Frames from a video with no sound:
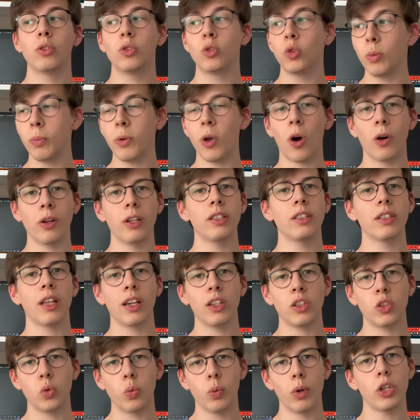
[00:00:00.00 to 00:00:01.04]
to be honest, I
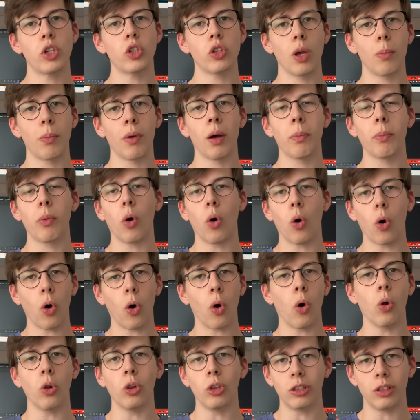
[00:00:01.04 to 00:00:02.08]
switch them up
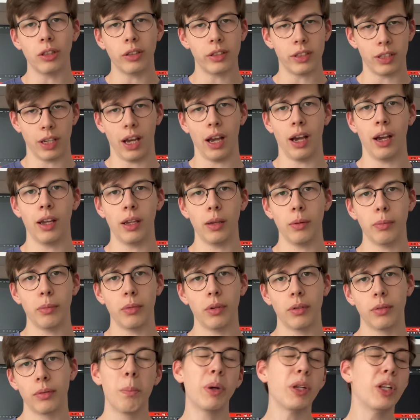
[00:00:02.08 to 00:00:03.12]
all the time.
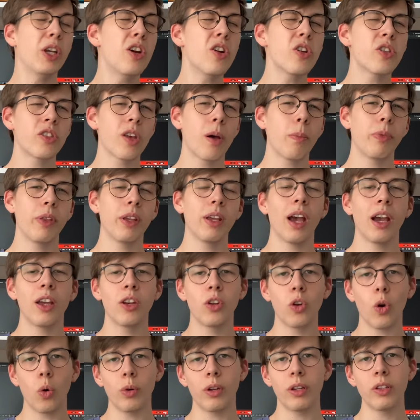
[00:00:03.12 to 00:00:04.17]
But here's something I
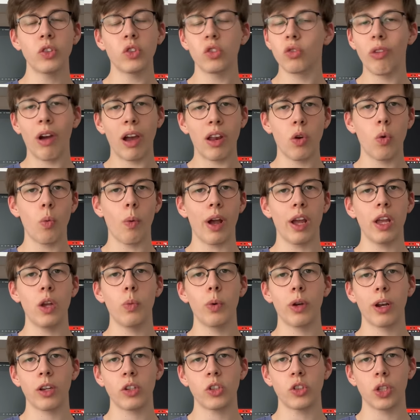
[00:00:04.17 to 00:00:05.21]
noticed right away
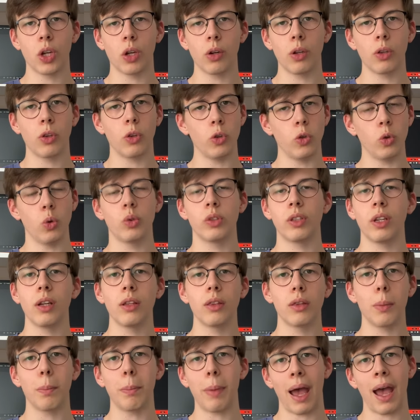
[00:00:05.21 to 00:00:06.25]
when I started using
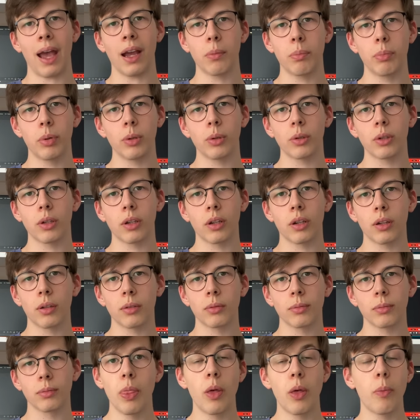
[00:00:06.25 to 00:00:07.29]
the MacBook.
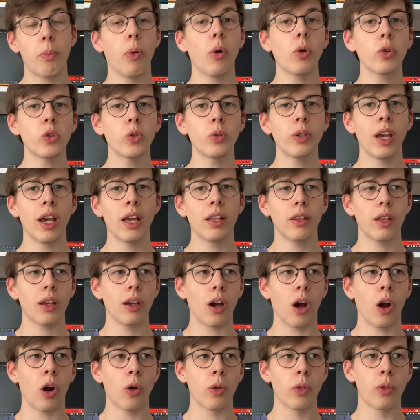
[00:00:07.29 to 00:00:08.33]
The ports you get
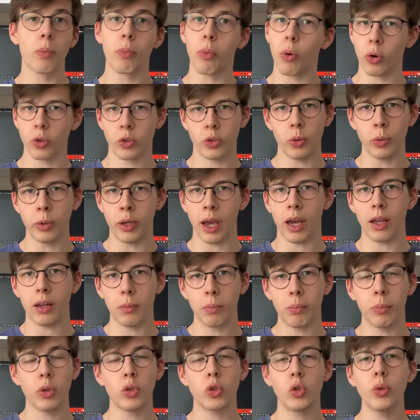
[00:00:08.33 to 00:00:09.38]
are the ports you
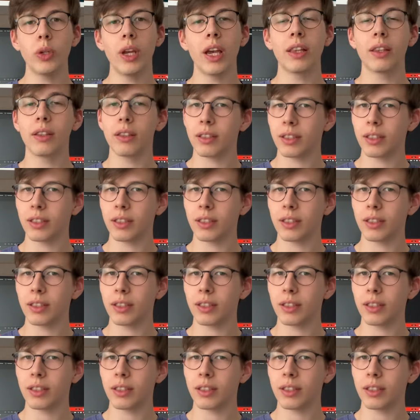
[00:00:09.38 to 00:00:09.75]
get, but you get